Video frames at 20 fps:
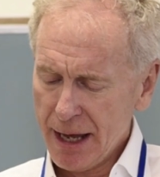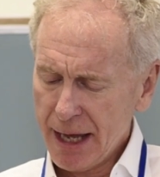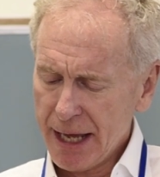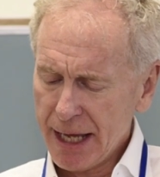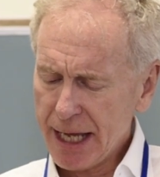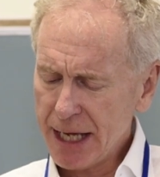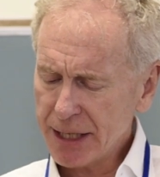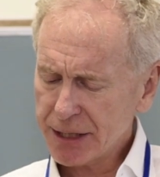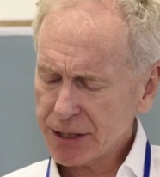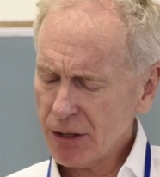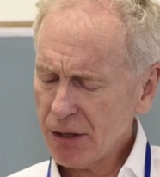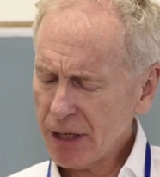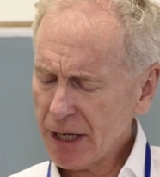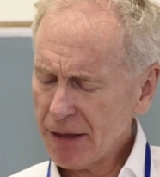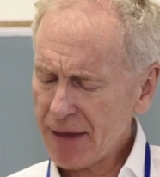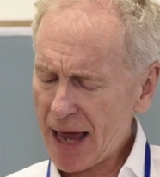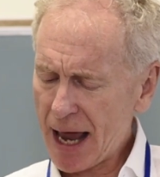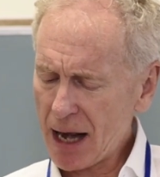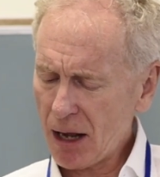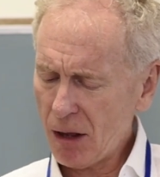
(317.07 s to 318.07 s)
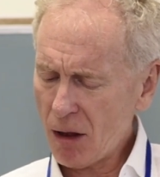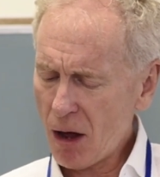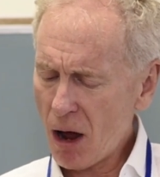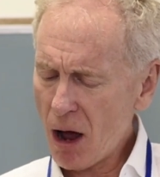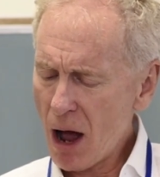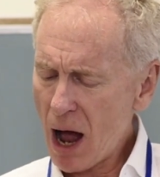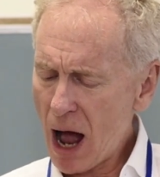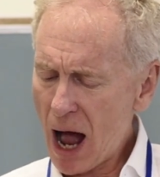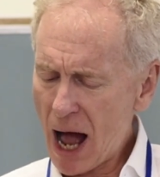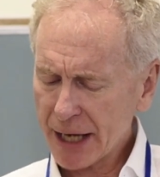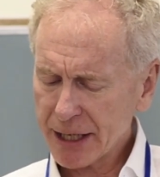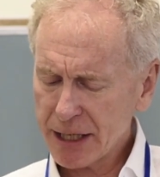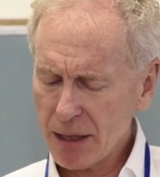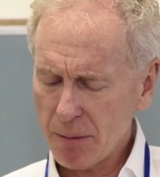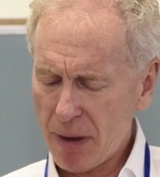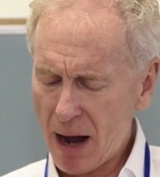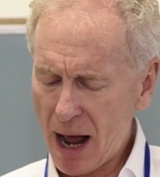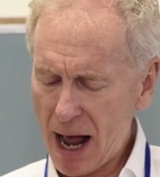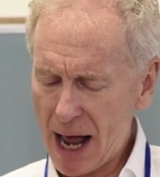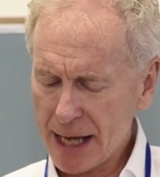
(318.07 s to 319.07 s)
He asserted that law
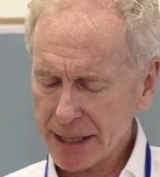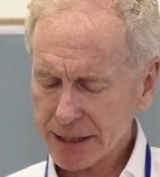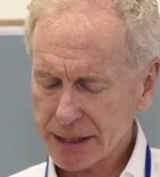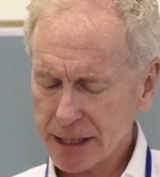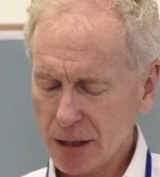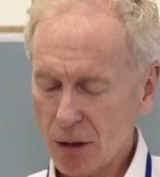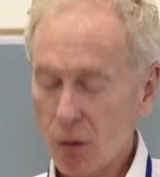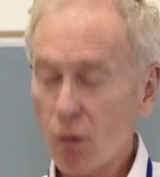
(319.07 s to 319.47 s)
occupies,